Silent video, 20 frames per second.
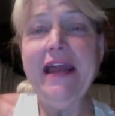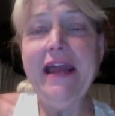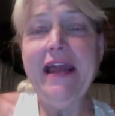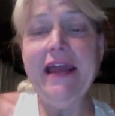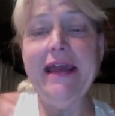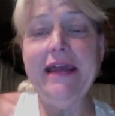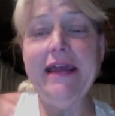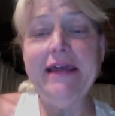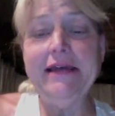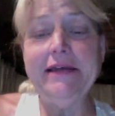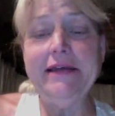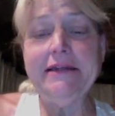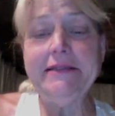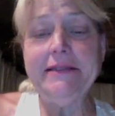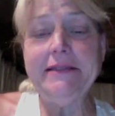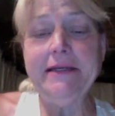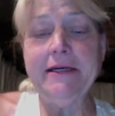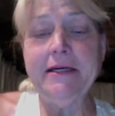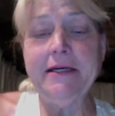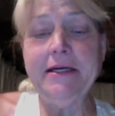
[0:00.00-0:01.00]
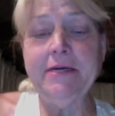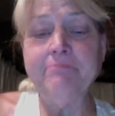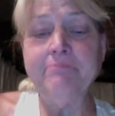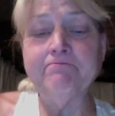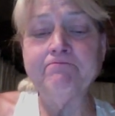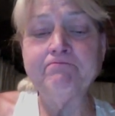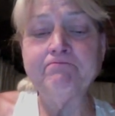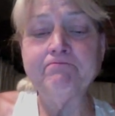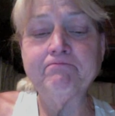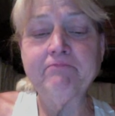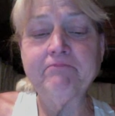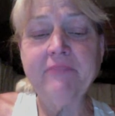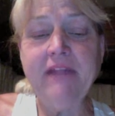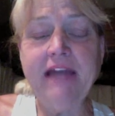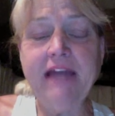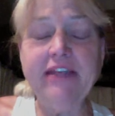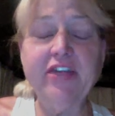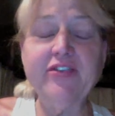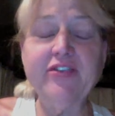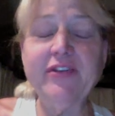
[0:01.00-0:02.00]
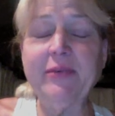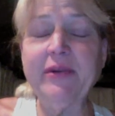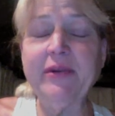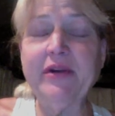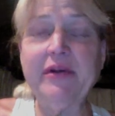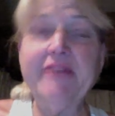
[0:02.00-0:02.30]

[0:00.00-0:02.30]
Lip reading: And I know that we